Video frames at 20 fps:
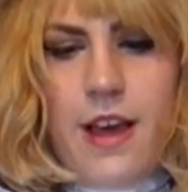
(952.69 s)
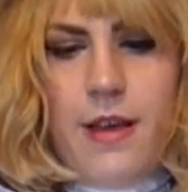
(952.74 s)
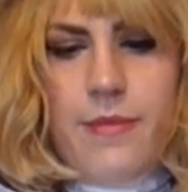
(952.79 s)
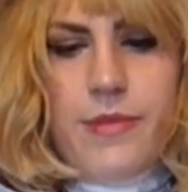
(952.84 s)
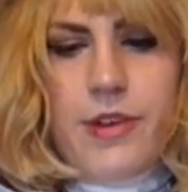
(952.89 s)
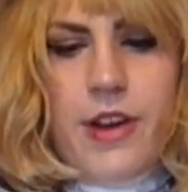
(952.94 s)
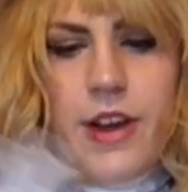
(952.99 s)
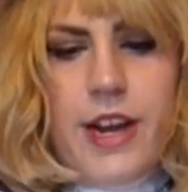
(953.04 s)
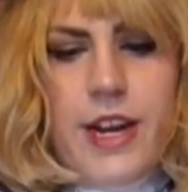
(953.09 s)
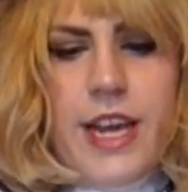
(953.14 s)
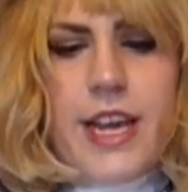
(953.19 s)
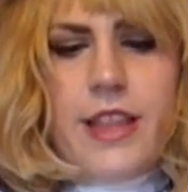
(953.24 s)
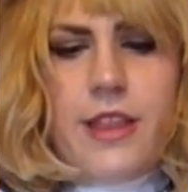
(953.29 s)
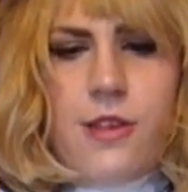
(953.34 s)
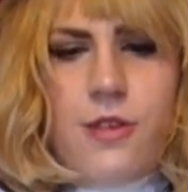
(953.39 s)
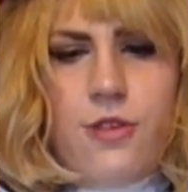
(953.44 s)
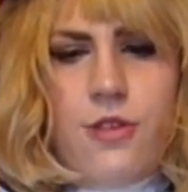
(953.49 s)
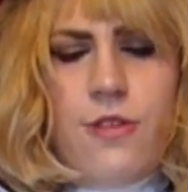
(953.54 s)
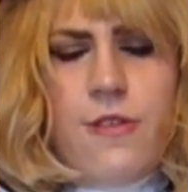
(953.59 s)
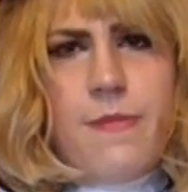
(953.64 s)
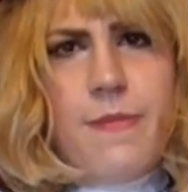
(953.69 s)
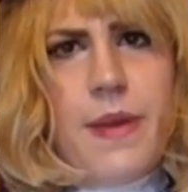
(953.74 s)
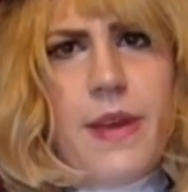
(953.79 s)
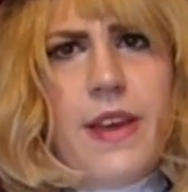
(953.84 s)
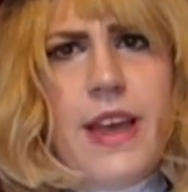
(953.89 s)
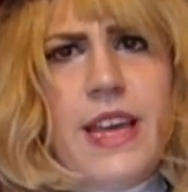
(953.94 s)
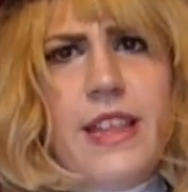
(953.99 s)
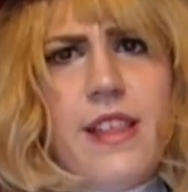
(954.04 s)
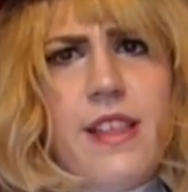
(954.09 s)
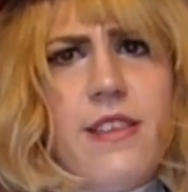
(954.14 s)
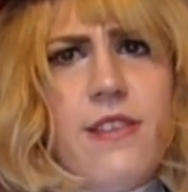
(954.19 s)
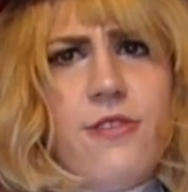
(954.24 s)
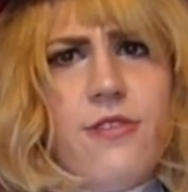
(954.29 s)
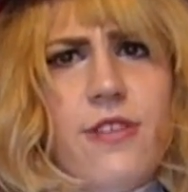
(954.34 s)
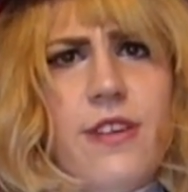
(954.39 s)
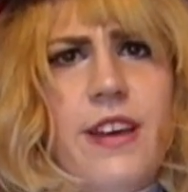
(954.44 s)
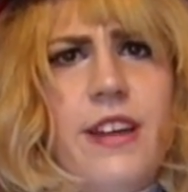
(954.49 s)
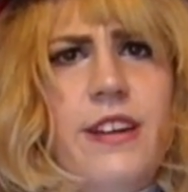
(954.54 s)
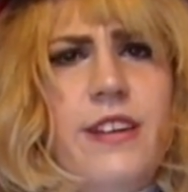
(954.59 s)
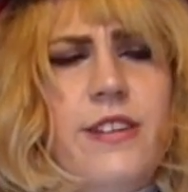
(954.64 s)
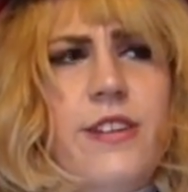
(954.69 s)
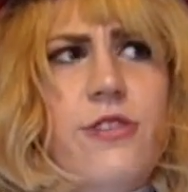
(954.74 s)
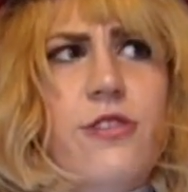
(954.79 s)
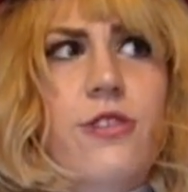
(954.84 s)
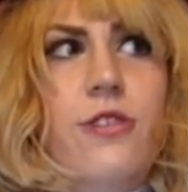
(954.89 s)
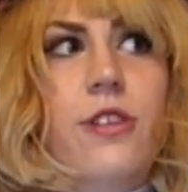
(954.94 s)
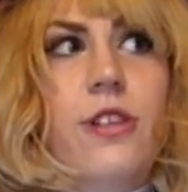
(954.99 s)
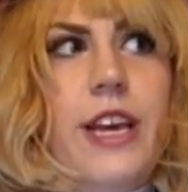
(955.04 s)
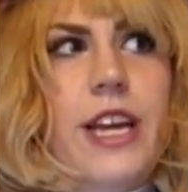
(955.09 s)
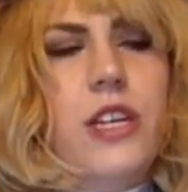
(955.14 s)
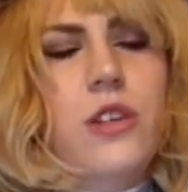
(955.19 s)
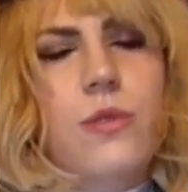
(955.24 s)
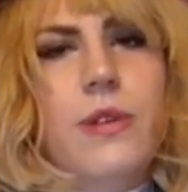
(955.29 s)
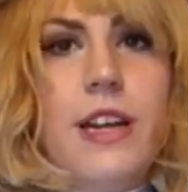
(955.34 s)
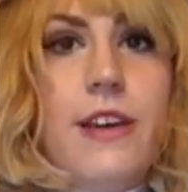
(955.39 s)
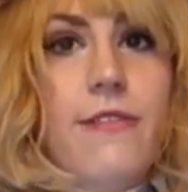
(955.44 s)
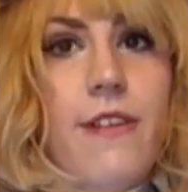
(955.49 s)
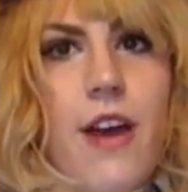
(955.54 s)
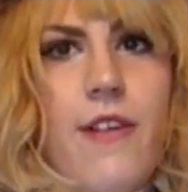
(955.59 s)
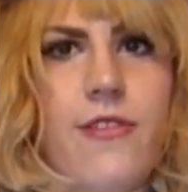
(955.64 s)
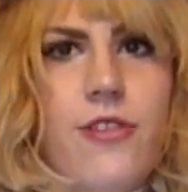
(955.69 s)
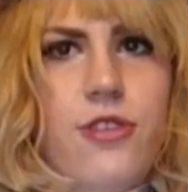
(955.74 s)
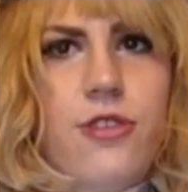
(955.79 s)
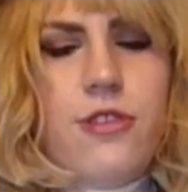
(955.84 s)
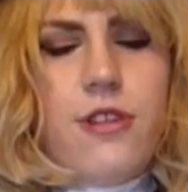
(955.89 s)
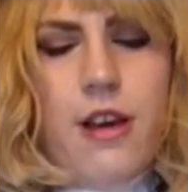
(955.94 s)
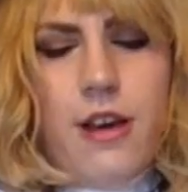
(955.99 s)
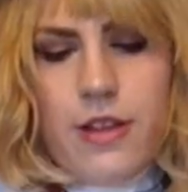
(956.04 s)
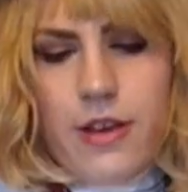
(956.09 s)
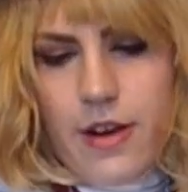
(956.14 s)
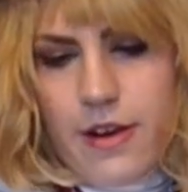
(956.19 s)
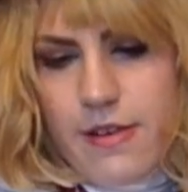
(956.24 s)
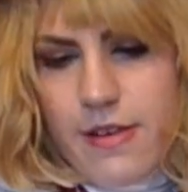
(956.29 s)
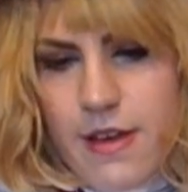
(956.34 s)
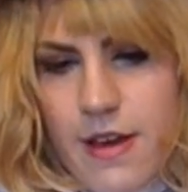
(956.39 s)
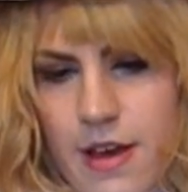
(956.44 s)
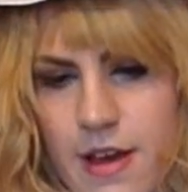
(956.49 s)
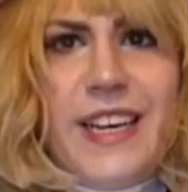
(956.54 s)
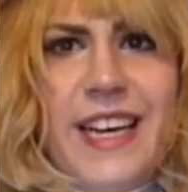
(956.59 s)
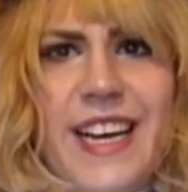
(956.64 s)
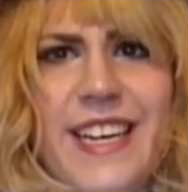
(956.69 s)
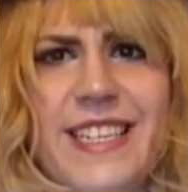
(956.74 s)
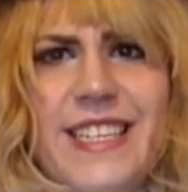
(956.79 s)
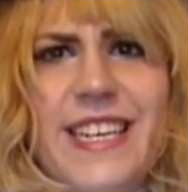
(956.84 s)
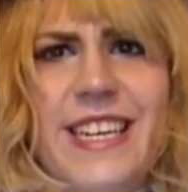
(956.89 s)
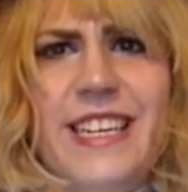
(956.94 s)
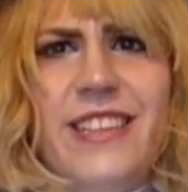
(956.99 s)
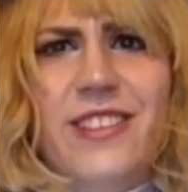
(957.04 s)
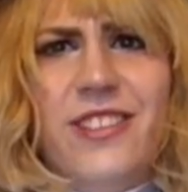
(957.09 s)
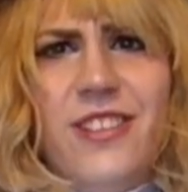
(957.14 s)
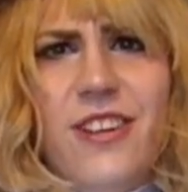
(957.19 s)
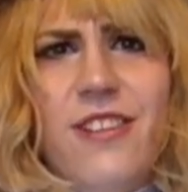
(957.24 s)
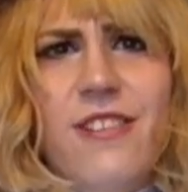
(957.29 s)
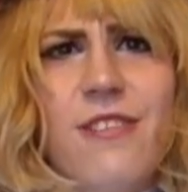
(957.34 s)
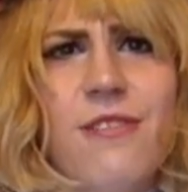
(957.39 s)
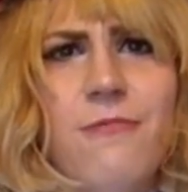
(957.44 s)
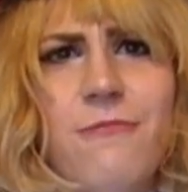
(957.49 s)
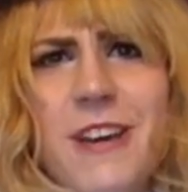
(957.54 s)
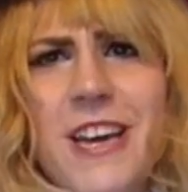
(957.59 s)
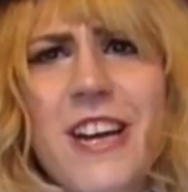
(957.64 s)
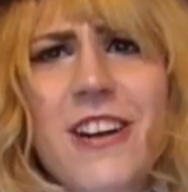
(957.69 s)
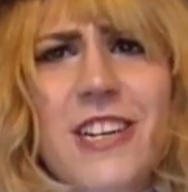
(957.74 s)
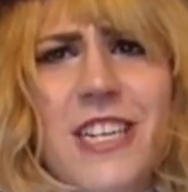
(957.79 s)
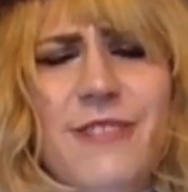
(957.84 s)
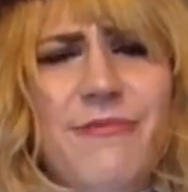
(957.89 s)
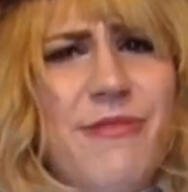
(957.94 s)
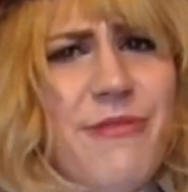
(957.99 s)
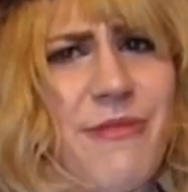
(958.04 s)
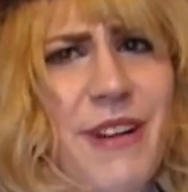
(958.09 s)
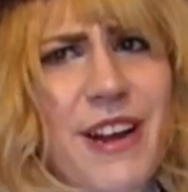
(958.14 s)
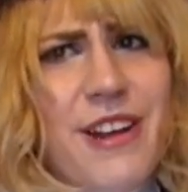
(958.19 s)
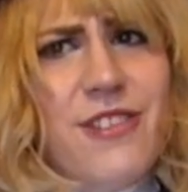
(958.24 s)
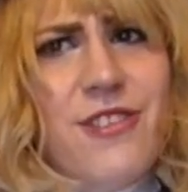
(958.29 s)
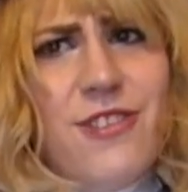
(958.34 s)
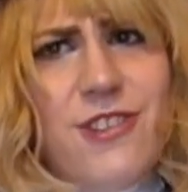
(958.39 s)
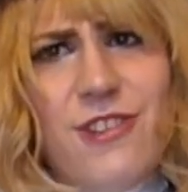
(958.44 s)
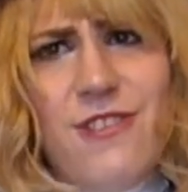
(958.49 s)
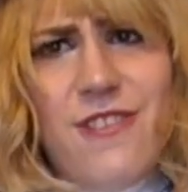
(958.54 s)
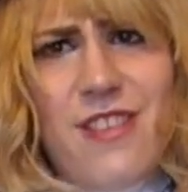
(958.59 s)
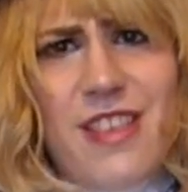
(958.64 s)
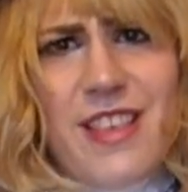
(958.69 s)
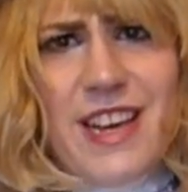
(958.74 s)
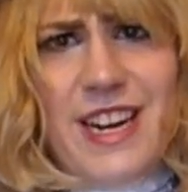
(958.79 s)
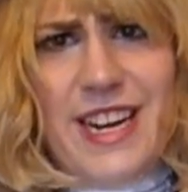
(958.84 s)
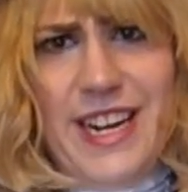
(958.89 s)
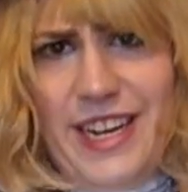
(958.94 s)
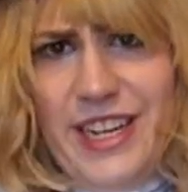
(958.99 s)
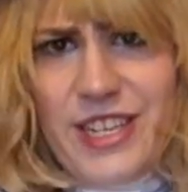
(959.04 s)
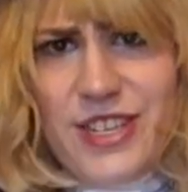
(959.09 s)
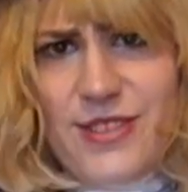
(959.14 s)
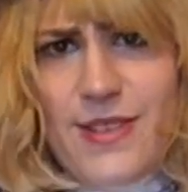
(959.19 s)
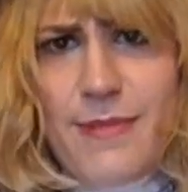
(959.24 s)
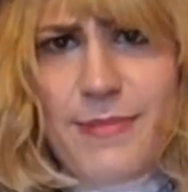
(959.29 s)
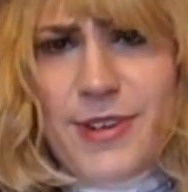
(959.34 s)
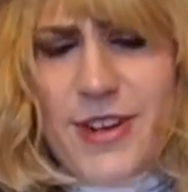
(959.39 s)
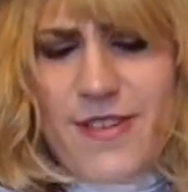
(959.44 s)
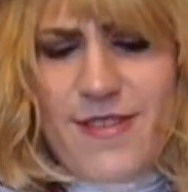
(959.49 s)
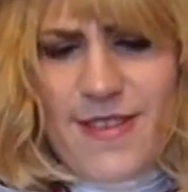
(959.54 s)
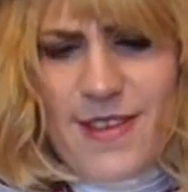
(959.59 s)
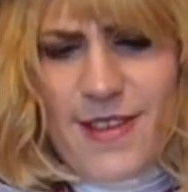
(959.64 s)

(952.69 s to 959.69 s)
you're gonna get the shoes built in. It's usually an additional like $25-ish. Because it looks weird to be wearing shoes. It's gonna interrupt your